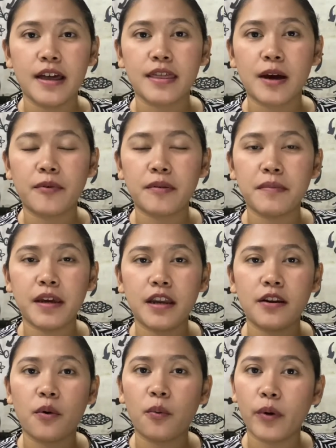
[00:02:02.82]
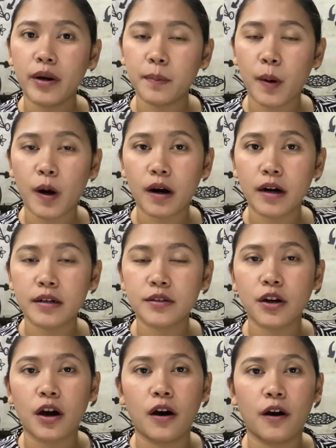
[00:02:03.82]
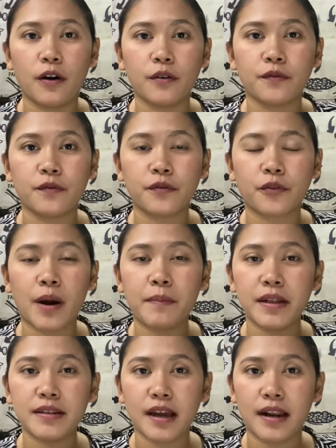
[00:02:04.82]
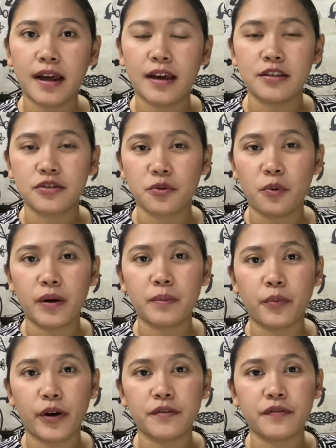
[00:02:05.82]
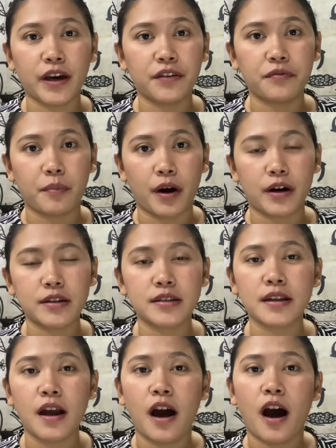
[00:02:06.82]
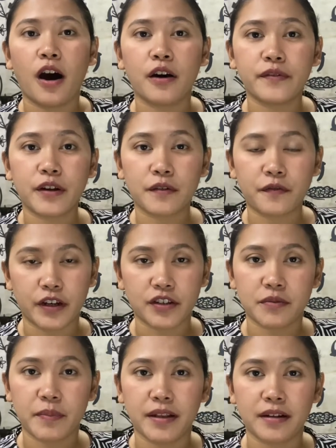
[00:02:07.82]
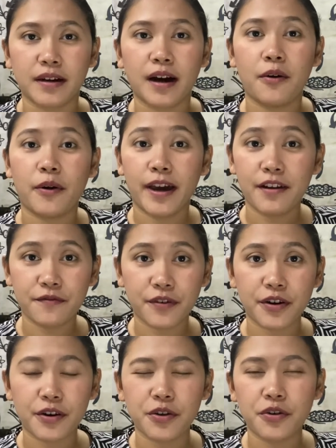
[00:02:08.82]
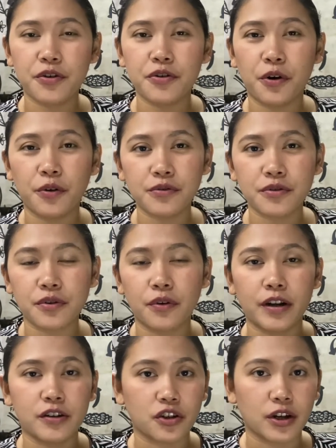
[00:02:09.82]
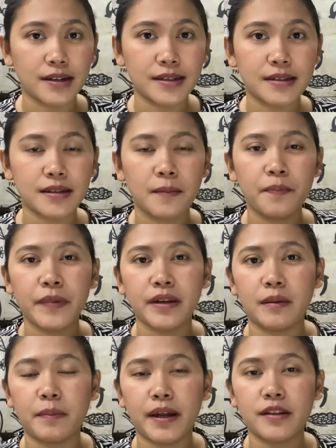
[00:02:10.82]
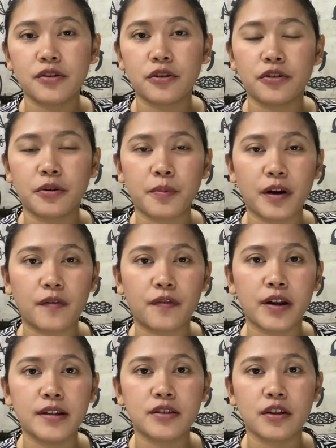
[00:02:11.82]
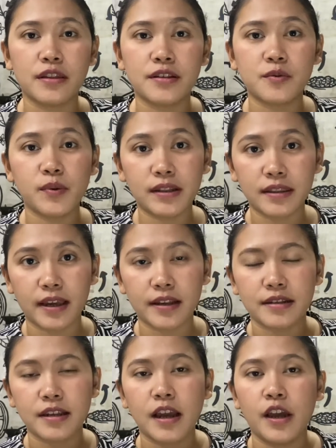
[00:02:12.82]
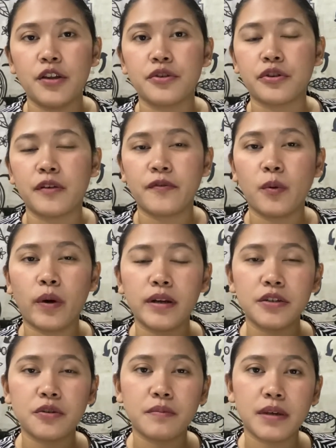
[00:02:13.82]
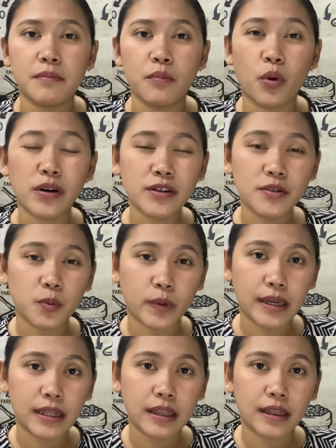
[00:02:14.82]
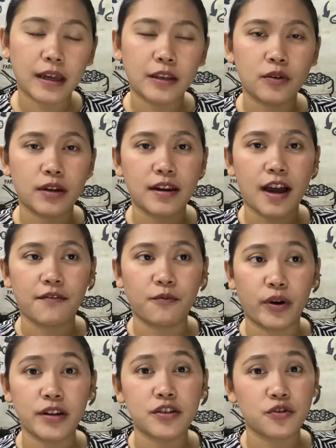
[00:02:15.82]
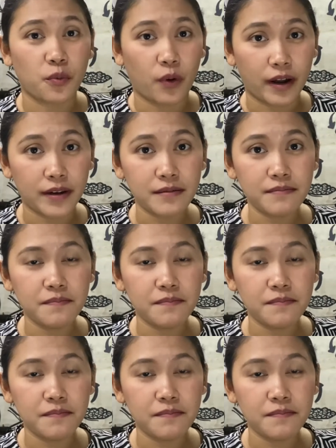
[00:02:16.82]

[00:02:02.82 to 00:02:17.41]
That would mean 1 part of creme densada is to 1.5 parts of your fresh milk. However, you could also adjust. Depends on your preference on the sweetness. So if you want it to be more sweet, then you can have 1:1.